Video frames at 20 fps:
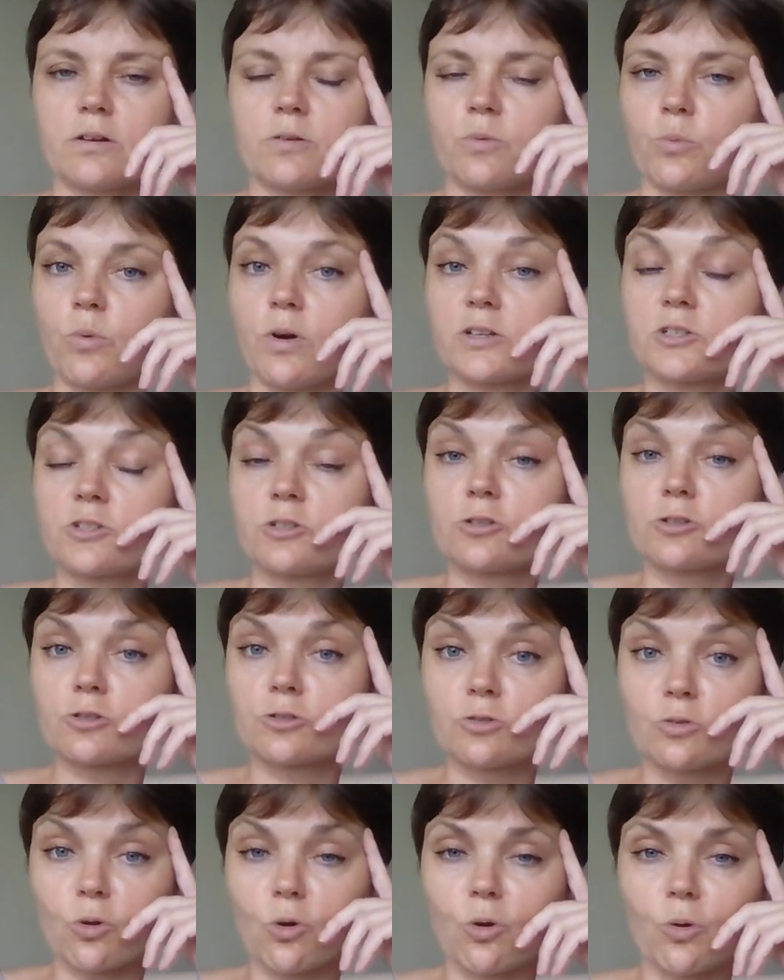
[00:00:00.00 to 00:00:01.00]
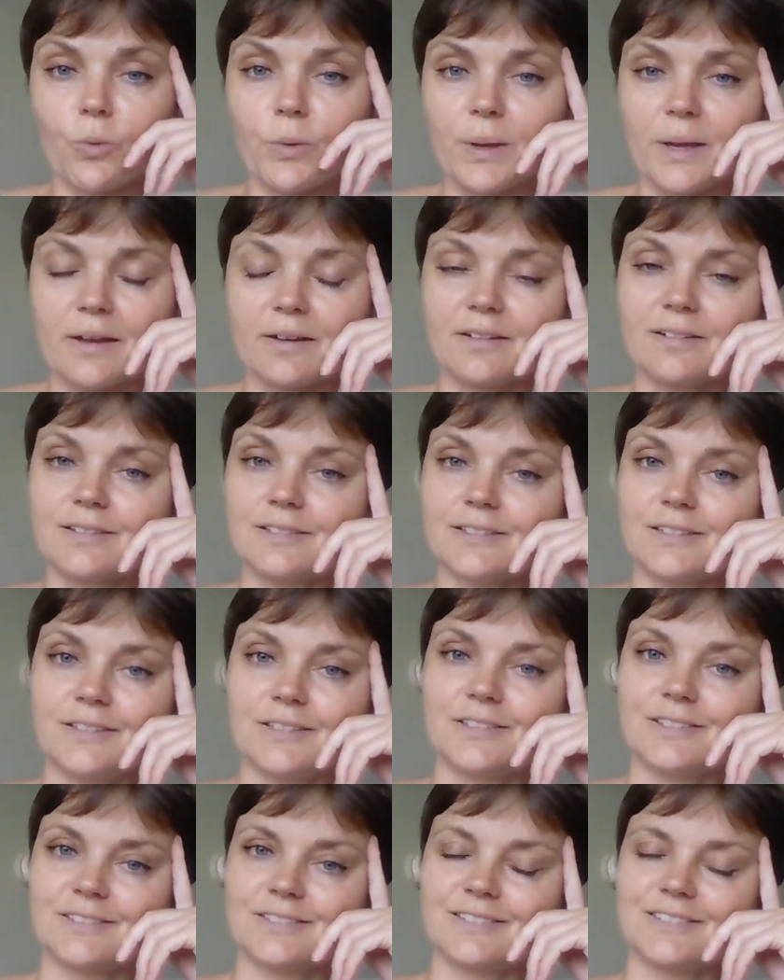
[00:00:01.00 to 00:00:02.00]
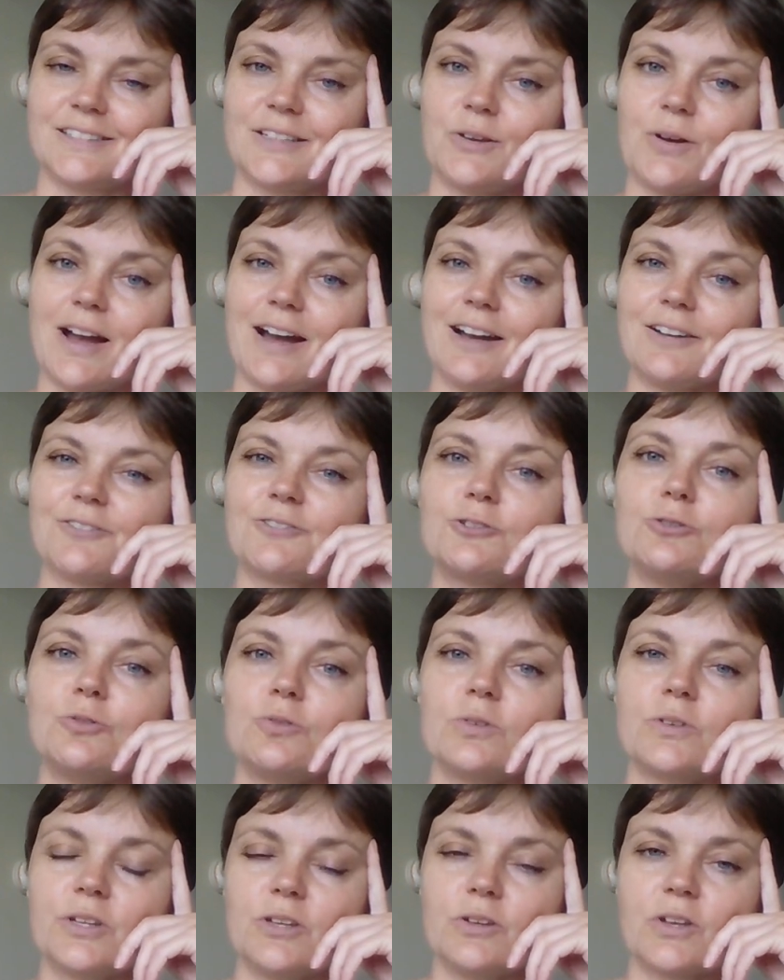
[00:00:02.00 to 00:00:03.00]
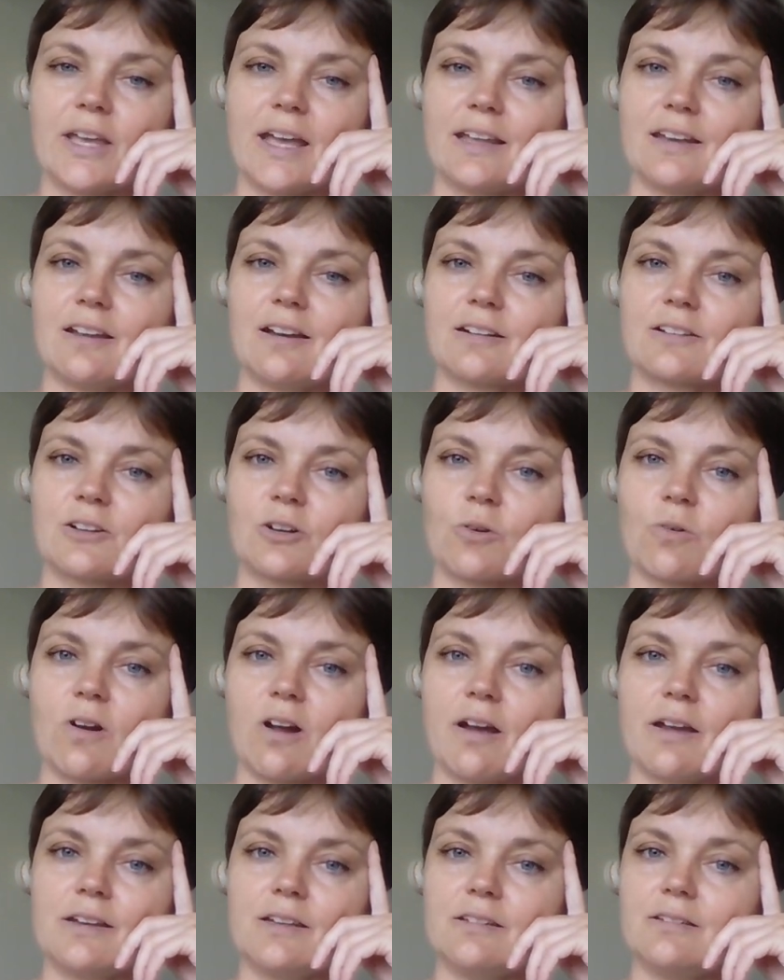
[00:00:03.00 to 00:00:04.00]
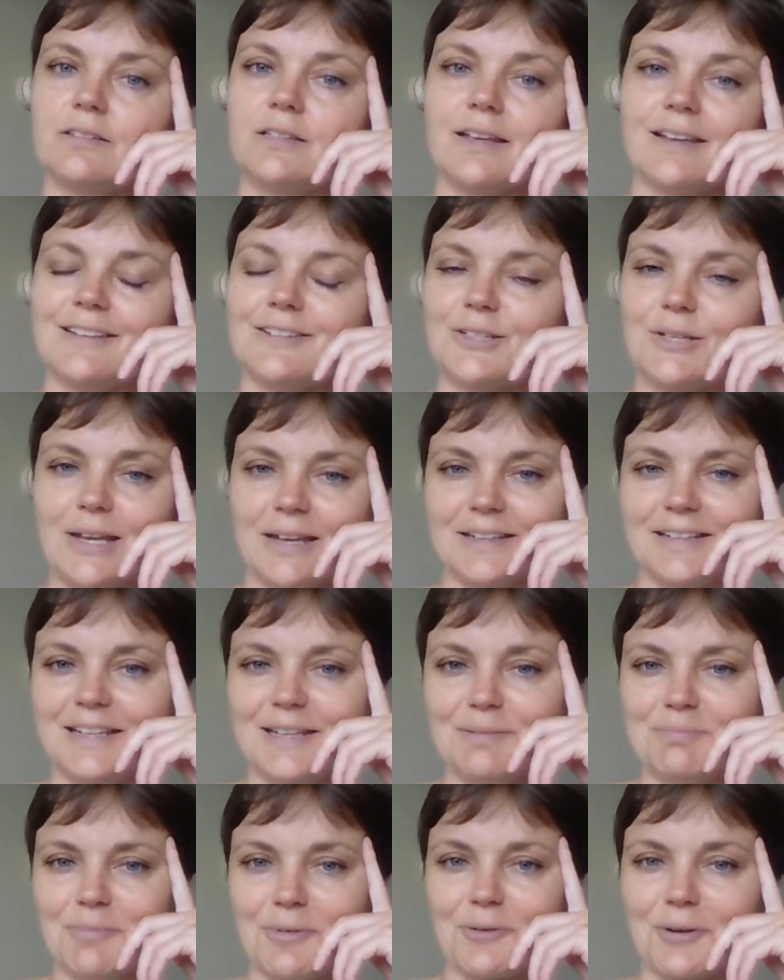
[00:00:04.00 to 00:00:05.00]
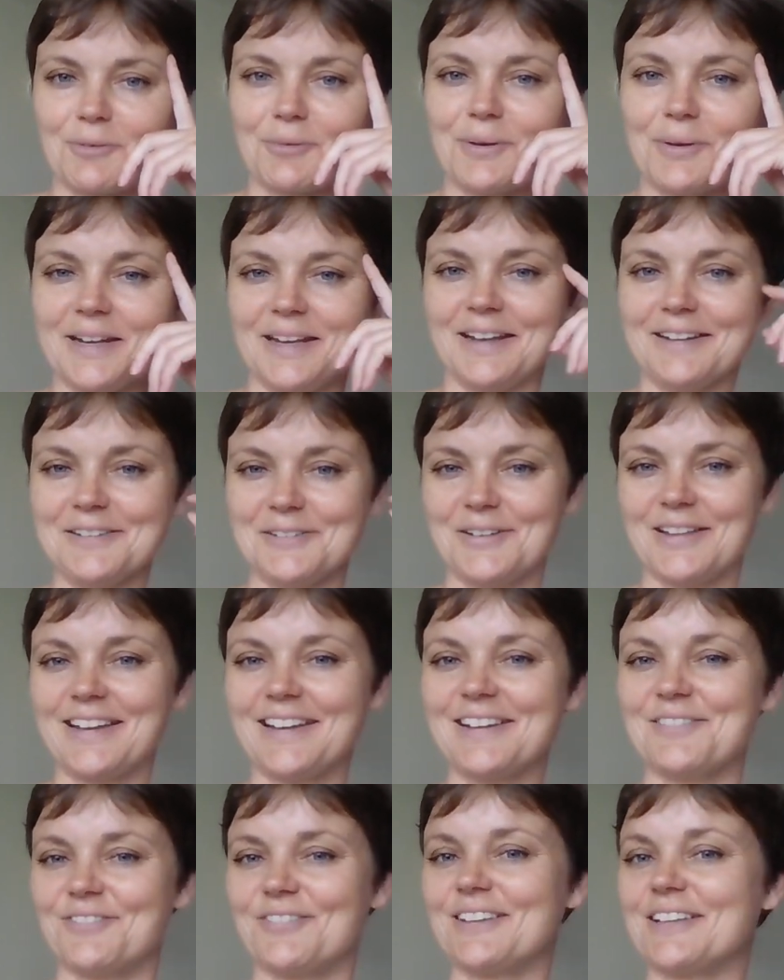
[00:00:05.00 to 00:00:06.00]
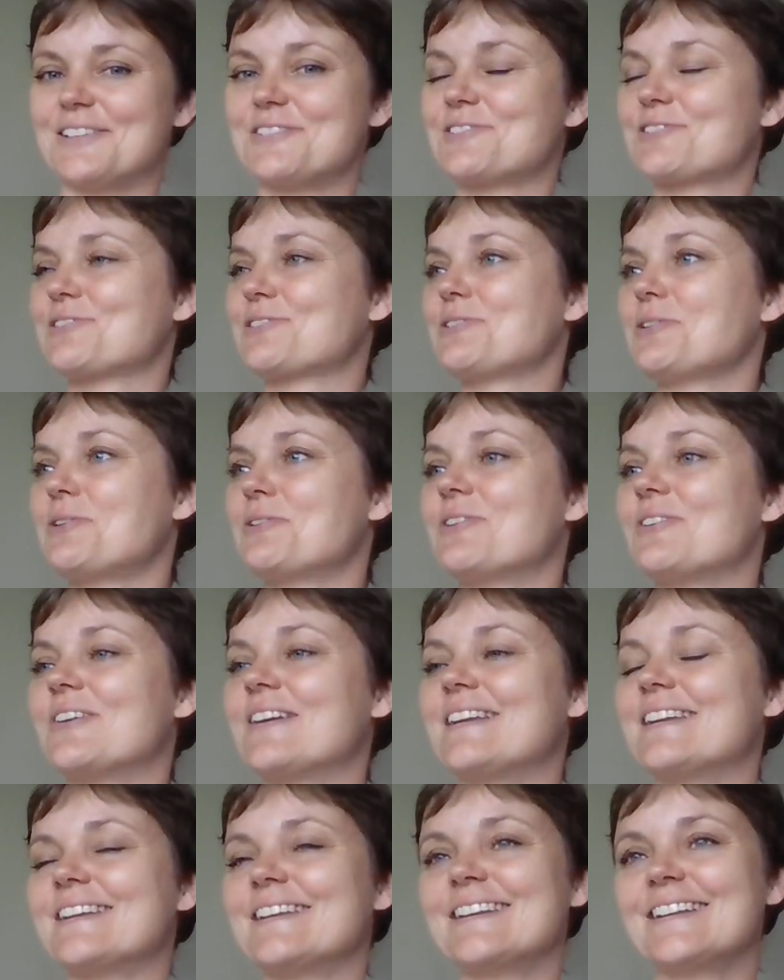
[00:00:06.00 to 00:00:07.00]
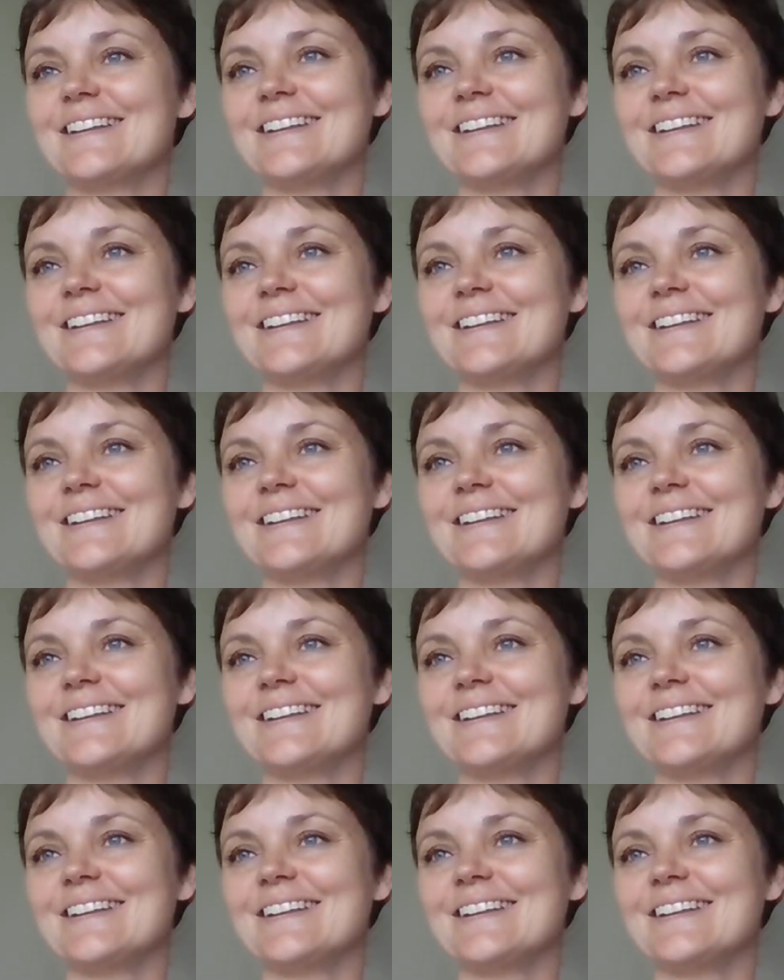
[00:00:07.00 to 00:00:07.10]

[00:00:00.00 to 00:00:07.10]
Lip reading: what's the story? Huh? You have to, you cannot cry these days anymore without having a story.